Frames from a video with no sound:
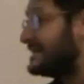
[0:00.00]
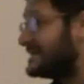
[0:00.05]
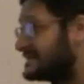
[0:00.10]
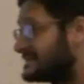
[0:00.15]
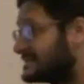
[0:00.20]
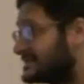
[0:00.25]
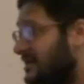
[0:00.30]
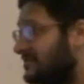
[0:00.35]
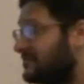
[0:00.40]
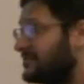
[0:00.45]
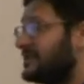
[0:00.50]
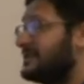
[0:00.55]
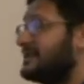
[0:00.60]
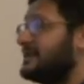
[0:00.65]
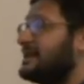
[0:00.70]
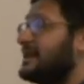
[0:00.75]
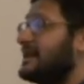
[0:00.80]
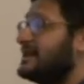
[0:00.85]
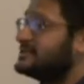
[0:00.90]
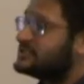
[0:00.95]
is something
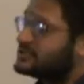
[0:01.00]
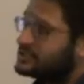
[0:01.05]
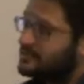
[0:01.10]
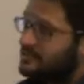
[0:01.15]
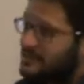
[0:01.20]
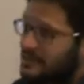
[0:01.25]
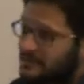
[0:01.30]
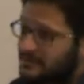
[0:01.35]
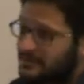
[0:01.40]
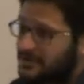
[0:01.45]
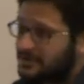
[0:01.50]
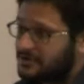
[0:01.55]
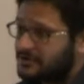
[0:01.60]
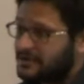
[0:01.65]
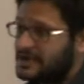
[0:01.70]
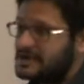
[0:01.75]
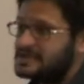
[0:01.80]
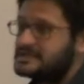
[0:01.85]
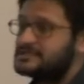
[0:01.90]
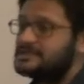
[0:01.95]
that has to be
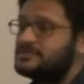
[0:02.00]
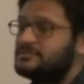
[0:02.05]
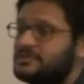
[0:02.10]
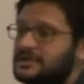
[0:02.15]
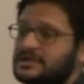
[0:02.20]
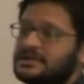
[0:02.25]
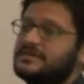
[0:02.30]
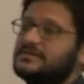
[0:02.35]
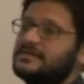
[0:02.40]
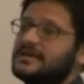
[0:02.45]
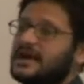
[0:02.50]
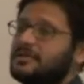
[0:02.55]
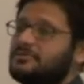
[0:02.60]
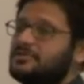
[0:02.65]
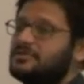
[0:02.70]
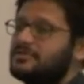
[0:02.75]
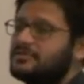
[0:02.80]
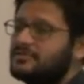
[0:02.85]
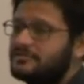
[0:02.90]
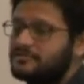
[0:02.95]
theorized. The way that
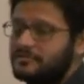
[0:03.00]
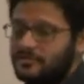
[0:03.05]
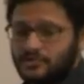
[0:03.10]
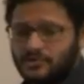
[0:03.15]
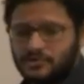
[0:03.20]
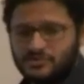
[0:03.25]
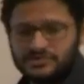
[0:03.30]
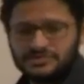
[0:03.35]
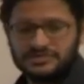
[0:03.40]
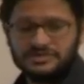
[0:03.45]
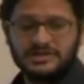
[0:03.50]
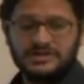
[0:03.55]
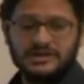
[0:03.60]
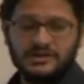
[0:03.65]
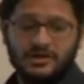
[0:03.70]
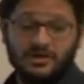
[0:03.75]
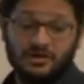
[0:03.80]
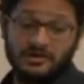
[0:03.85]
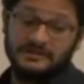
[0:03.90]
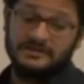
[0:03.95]
capital flows
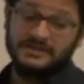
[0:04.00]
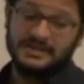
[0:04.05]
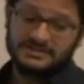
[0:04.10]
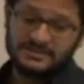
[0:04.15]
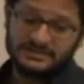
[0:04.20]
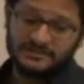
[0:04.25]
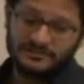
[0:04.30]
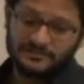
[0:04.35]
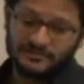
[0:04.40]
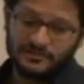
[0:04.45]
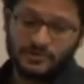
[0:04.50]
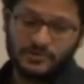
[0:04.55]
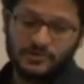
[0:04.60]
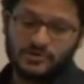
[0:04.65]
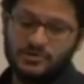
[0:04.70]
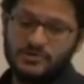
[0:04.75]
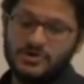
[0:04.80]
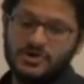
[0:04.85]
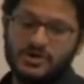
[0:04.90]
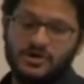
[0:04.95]
or doesn't
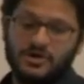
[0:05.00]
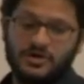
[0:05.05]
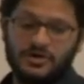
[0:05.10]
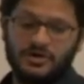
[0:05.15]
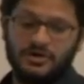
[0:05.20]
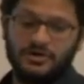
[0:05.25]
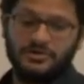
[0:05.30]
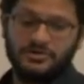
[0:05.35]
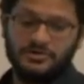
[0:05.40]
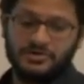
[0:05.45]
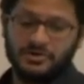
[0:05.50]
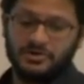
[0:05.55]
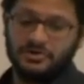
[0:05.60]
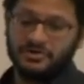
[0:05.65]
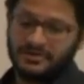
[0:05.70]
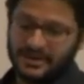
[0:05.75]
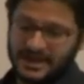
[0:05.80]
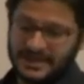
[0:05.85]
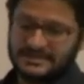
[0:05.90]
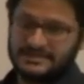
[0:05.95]
flow, or
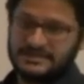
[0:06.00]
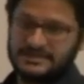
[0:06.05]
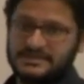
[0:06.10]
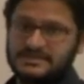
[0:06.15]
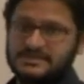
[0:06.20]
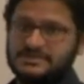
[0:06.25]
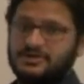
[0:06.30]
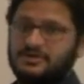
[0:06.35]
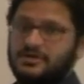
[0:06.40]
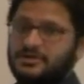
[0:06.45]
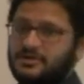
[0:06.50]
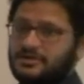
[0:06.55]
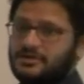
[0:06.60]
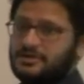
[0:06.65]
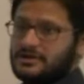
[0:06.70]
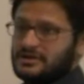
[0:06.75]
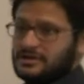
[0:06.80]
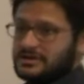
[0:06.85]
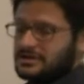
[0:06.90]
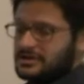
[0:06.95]
crashes,
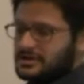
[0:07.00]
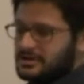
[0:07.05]
or